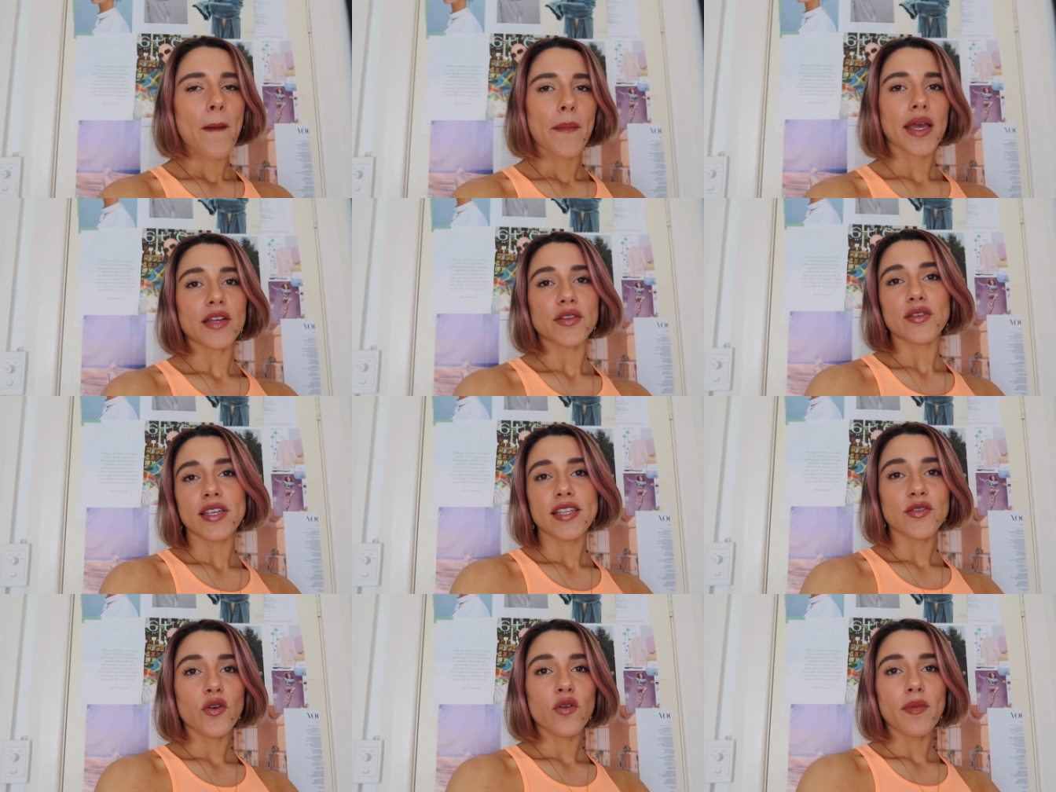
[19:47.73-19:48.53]
But yeah, so
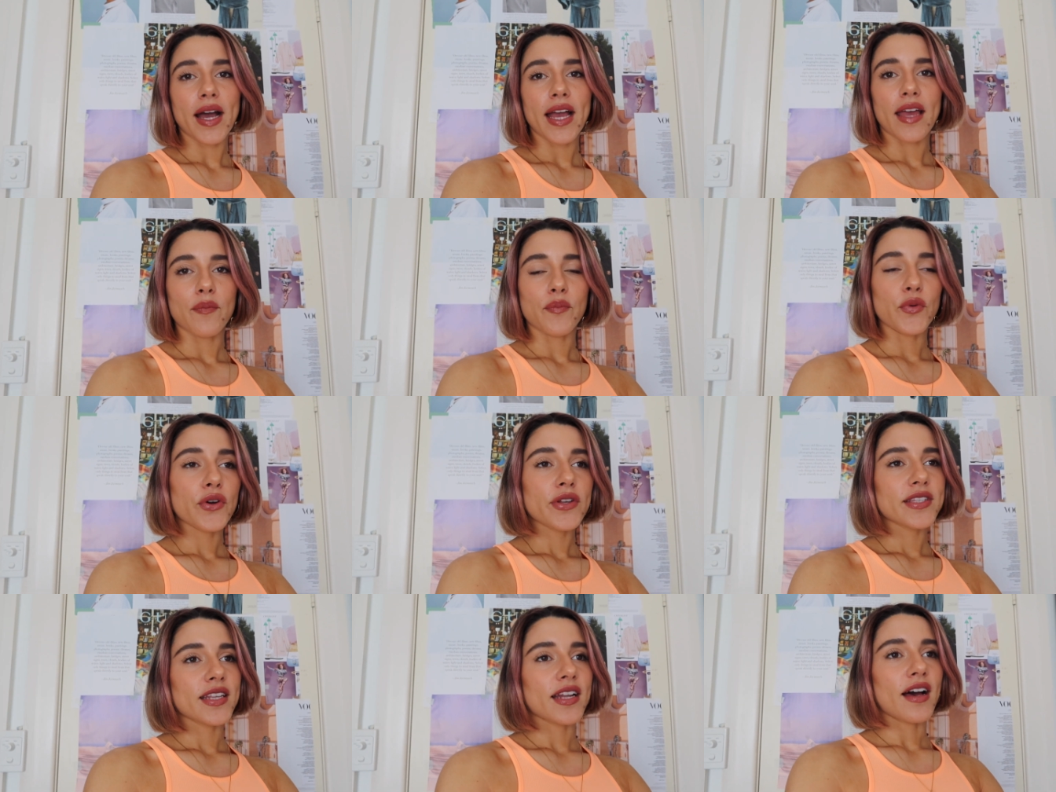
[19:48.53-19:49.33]
these are all my
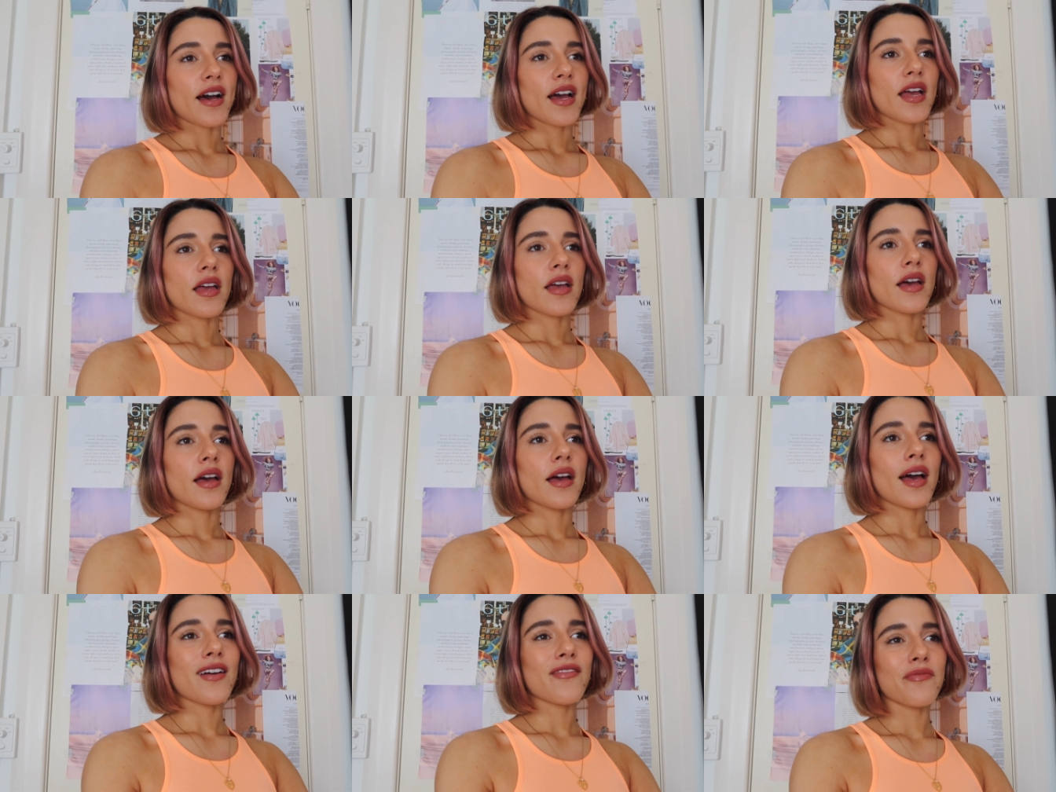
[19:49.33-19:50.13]
books that I
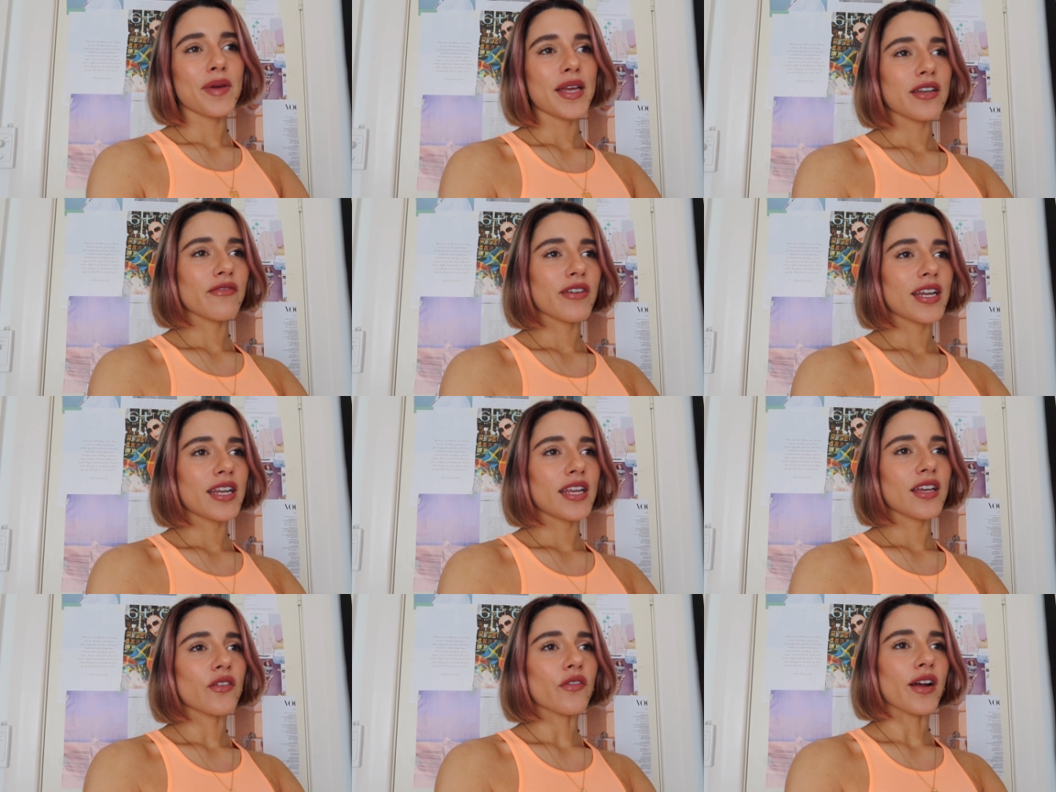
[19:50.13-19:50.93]
have been
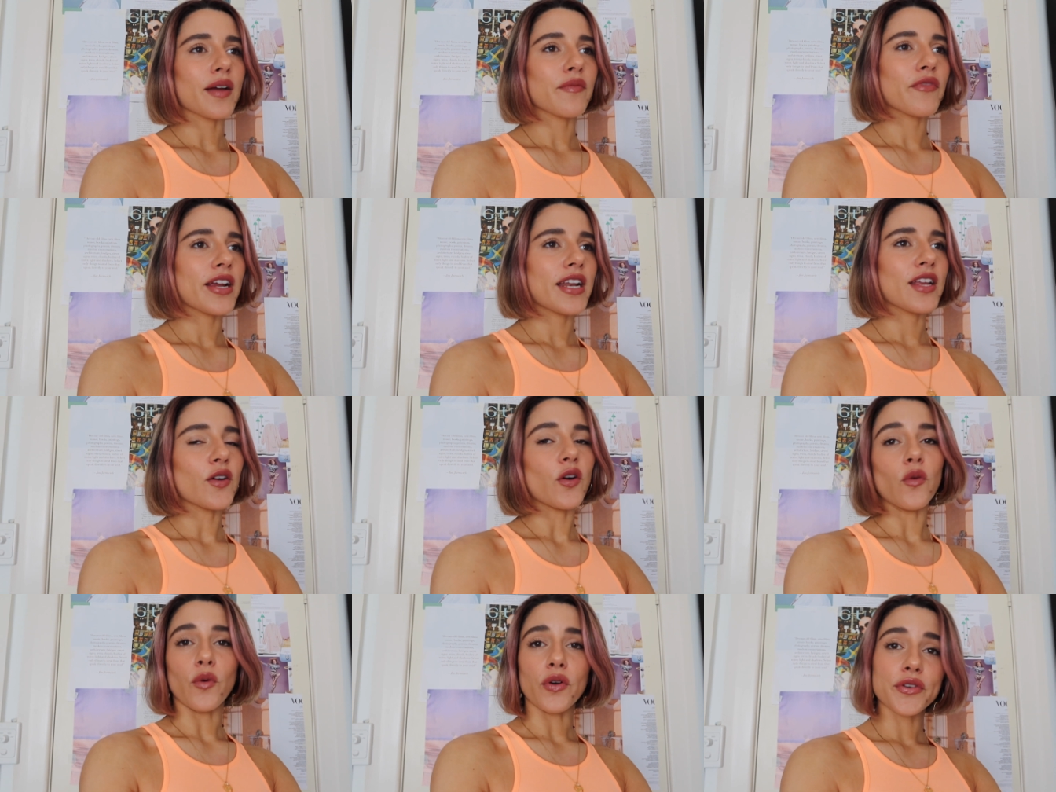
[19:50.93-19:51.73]
reading or am reading
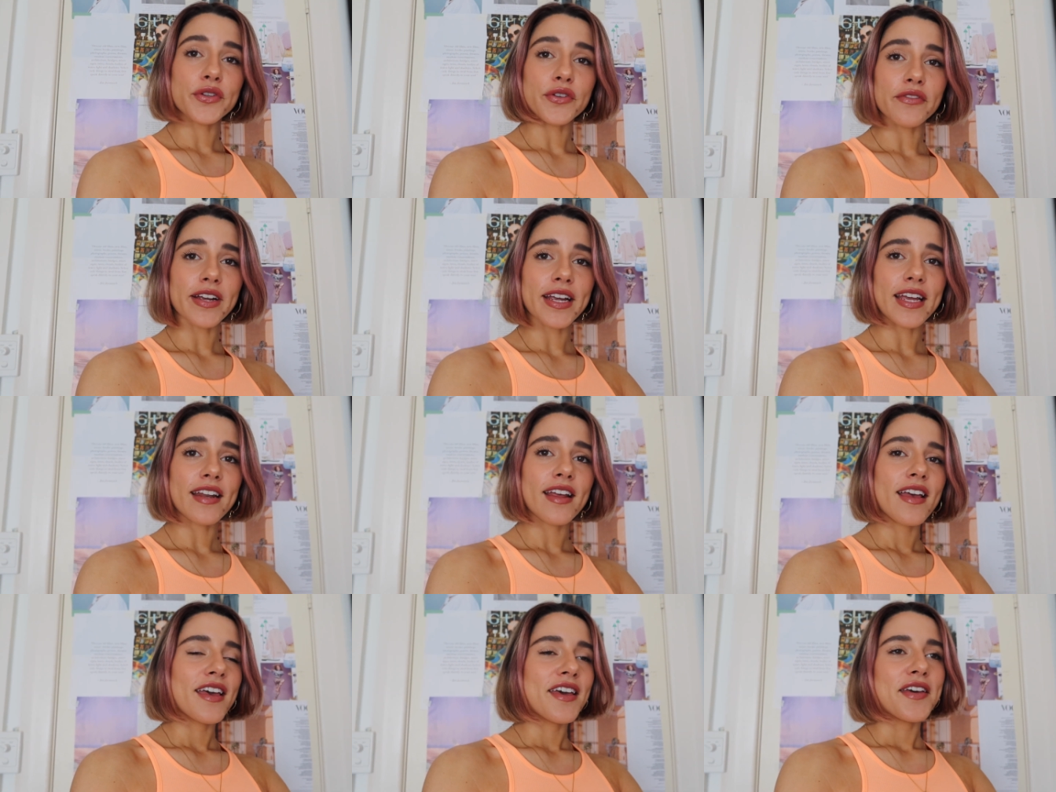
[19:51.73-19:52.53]
or want to read.